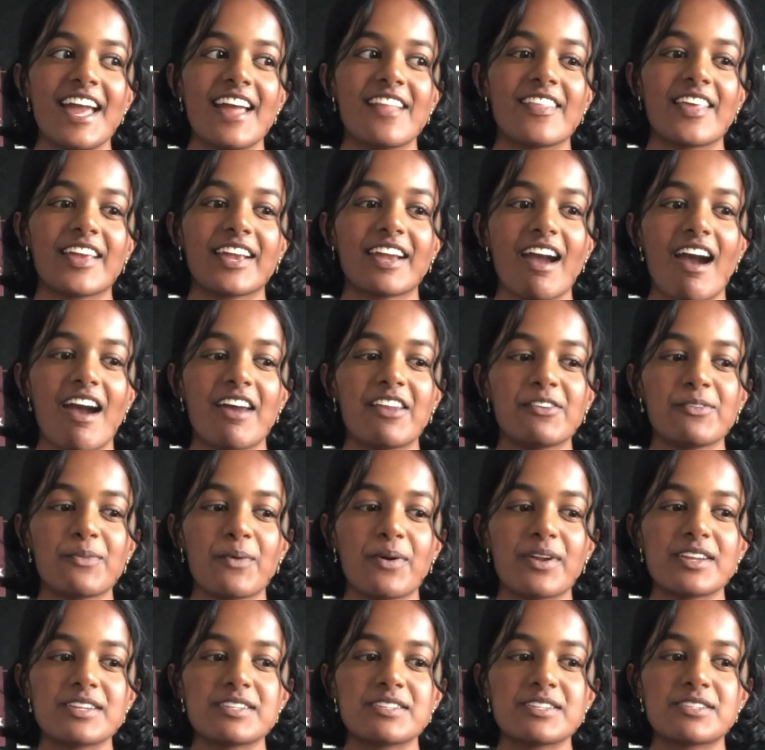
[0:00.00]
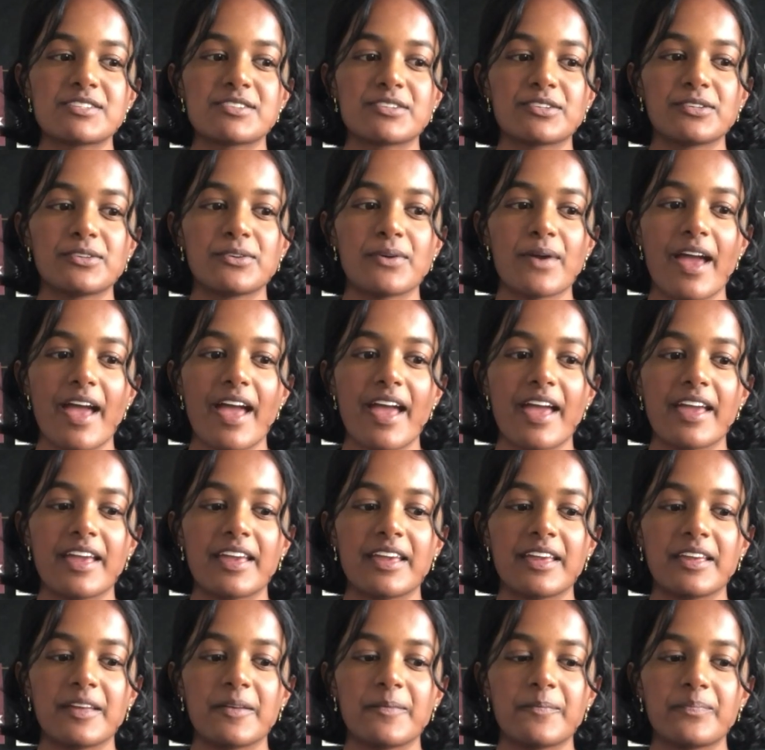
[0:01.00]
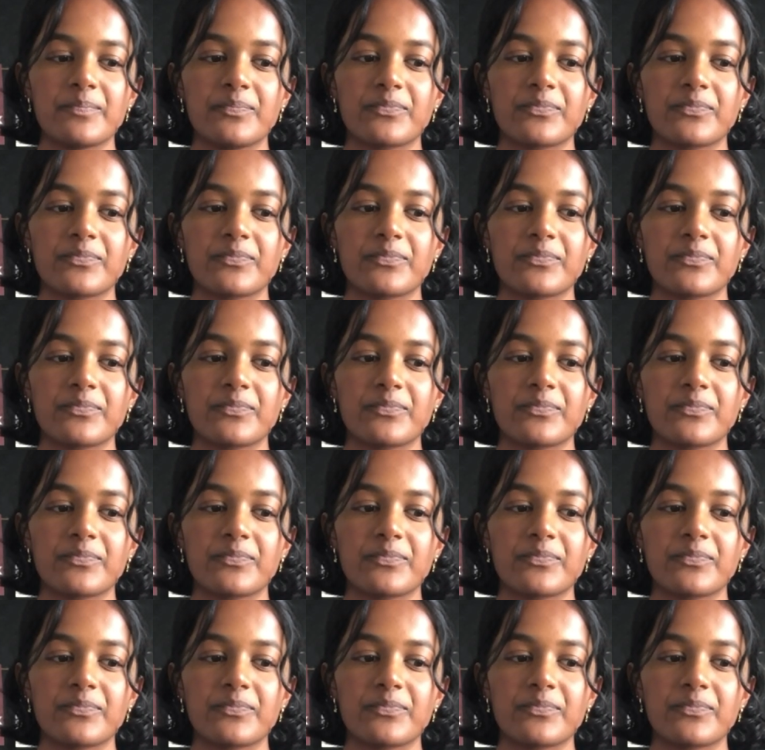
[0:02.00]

they kind of wanted to do a